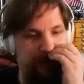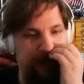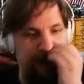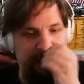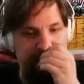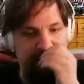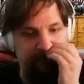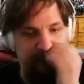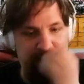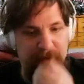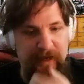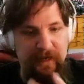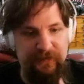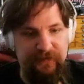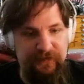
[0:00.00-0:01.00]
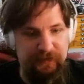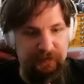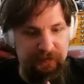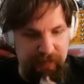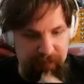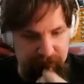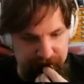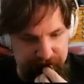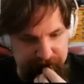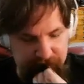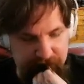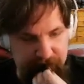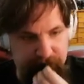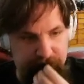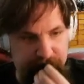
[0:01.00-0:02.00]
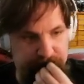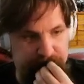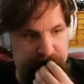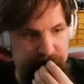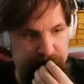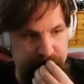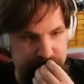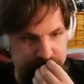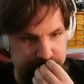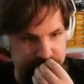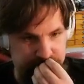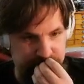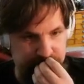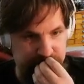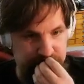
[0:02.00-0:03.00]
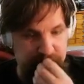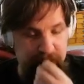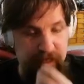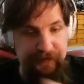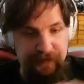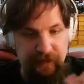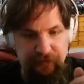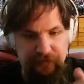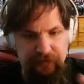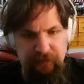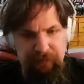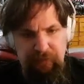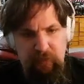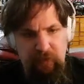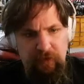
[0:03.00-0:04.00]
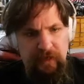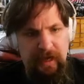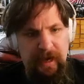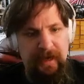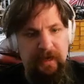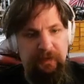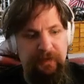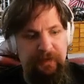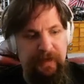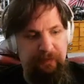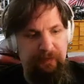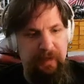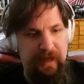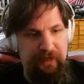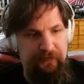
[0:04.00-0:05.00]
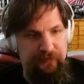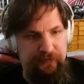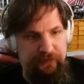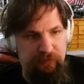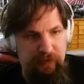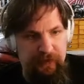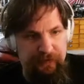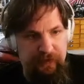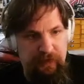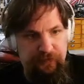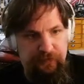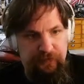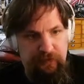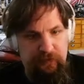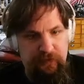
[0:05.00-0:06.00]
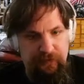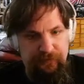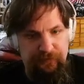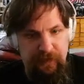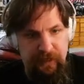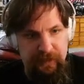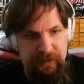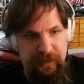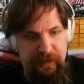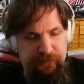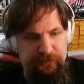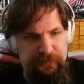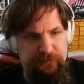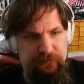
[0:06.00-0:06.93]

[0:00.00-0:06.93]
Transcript: Hey, great minds think alike, as the saying goes. And there's an important item in that passageway there, so you're going to find out.